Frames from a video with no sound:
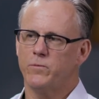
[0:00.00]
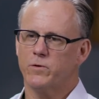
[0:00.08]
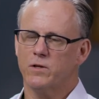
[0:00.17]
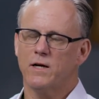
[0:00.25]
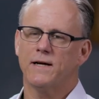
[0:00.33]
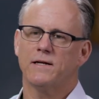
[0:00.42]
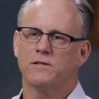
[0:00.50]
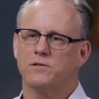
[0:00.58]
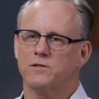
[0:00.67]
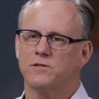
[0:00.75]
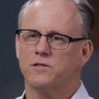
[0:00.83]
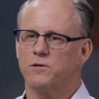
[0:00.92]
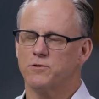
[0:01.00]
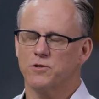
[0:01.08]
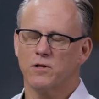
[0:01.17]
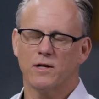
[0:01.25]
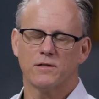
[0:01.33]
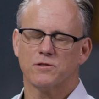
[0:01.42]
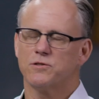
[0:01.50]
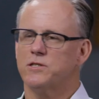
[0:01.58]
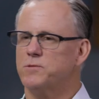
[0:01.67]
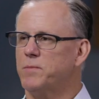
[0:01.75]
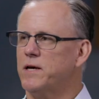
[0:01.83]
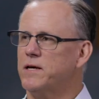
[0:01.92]
clients, institutional clients, are
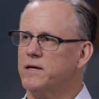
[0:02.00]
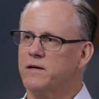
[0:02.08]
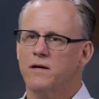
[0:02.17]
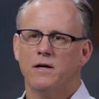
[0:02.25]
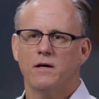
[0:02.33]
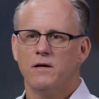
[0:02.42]
just paying